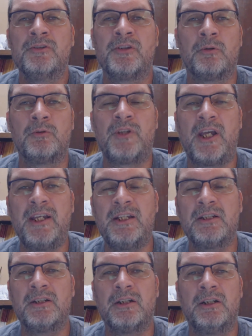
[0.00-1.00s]
So take
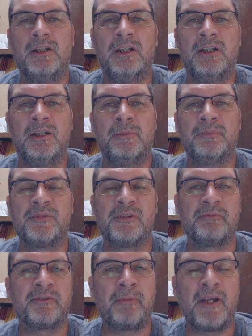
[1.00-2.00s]

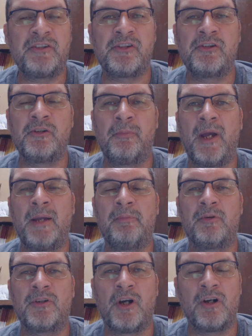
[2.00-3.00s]
some space in your
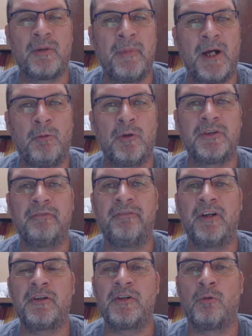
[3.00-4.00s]
paper, talk about what the
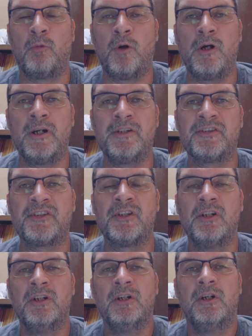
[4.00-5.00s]
failure was,
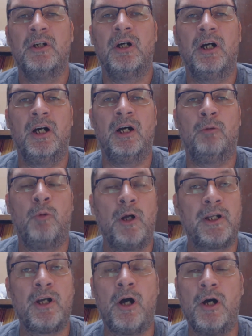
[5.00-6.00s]

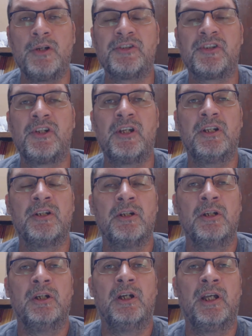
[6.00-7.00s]
what caused it,
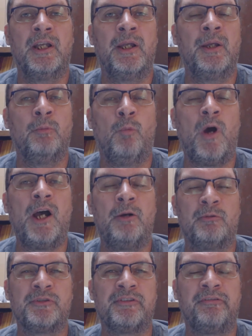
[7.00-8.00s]
and why
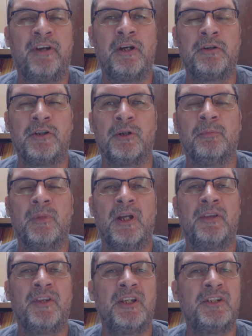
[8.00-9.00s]
it was a failure.
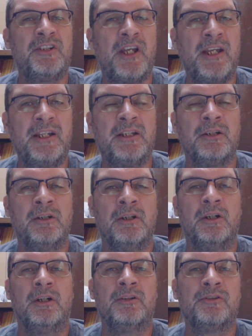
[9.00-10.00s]
And then take
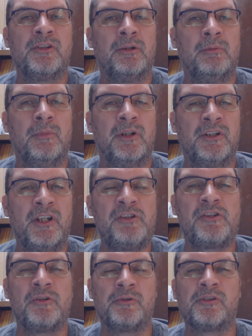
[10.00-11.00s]
some
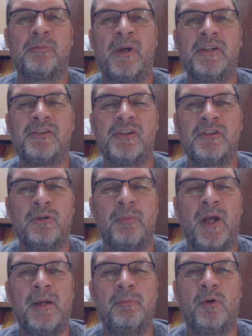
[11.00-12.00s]
additional space in your
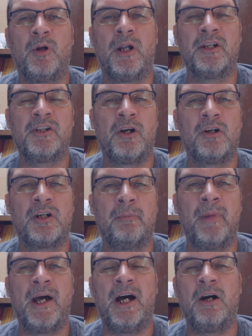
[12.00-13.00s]
paper and talk
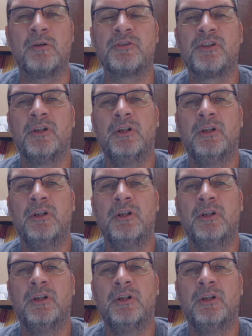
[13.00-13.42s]
about